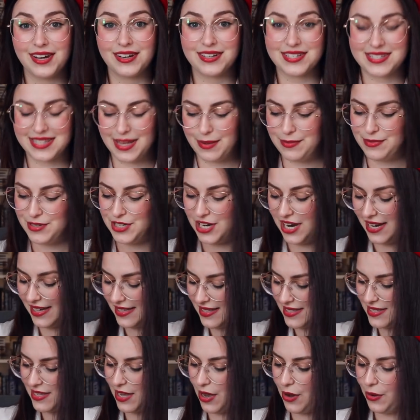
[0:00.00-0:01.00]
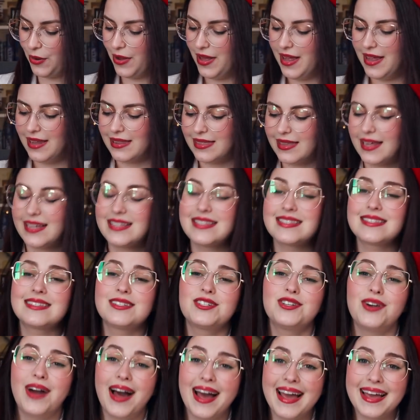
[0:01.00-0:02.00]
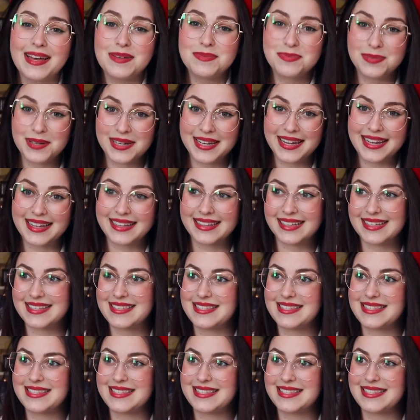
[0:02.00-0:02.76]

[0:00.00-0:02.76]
year subject. So let's try and predict